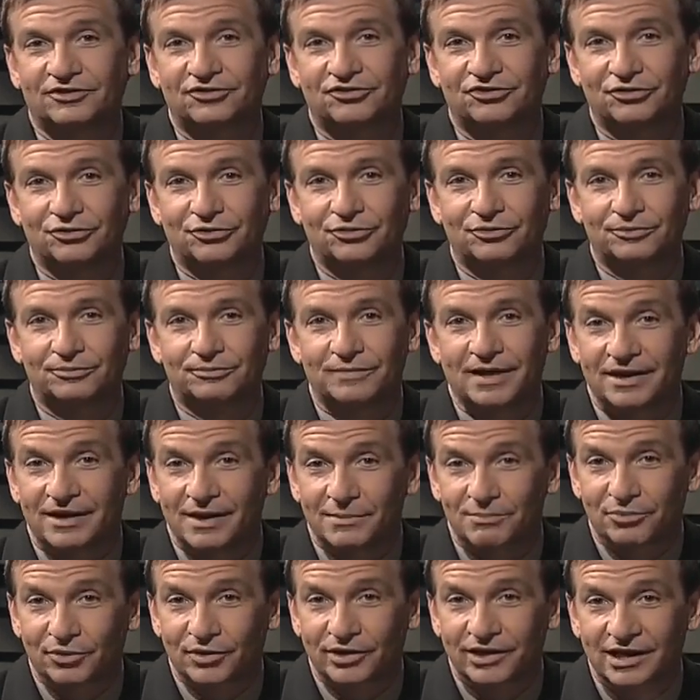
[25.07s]
to an
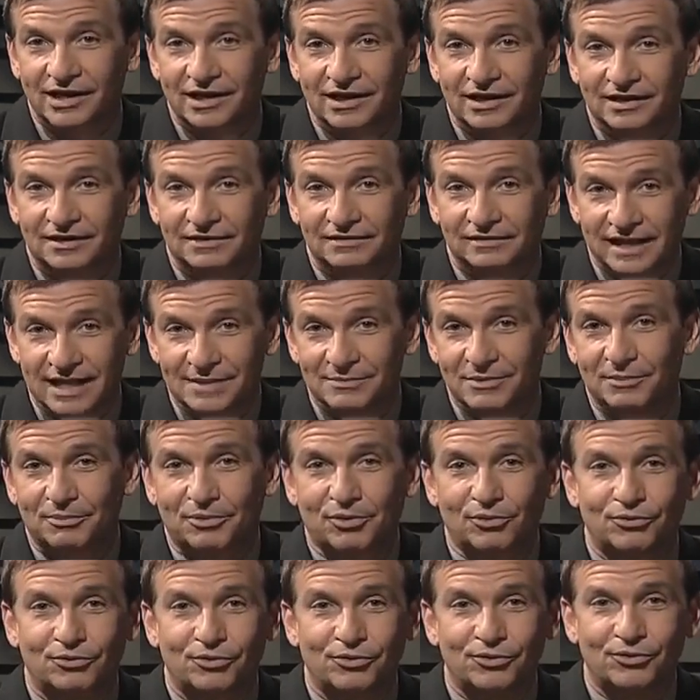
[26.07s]
upbringing in Lima,
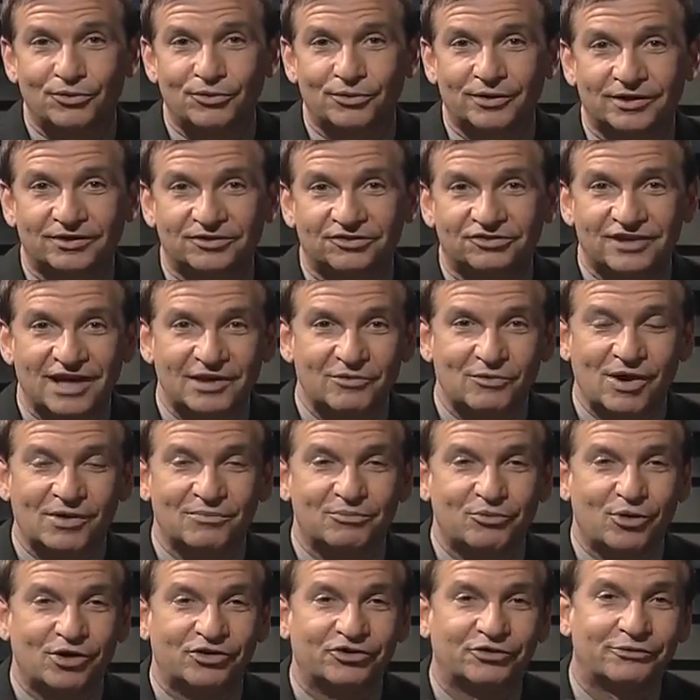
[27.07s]
Peru, and San Juan,
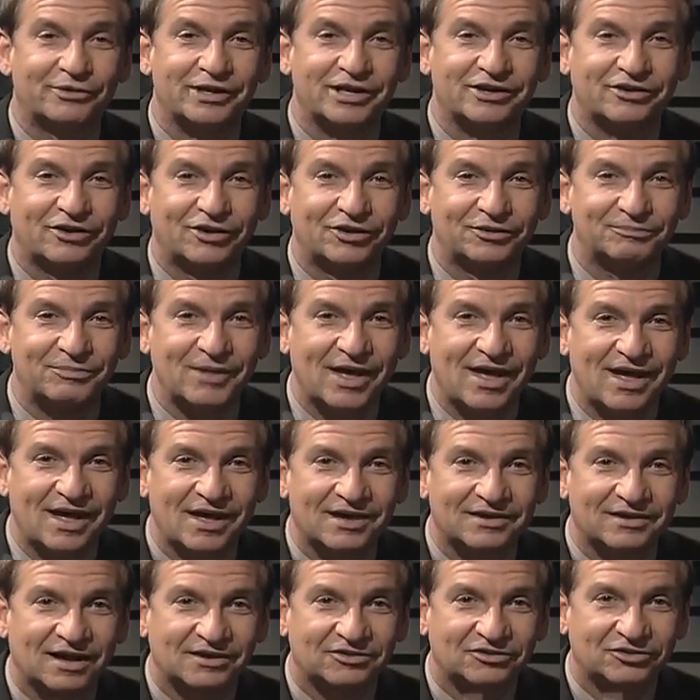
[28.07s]
Puerto Rico,
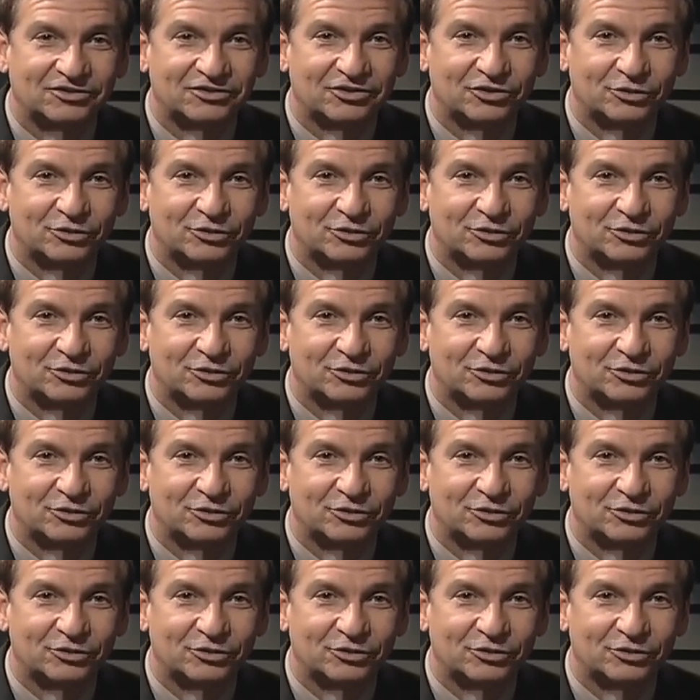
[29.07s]
Dr.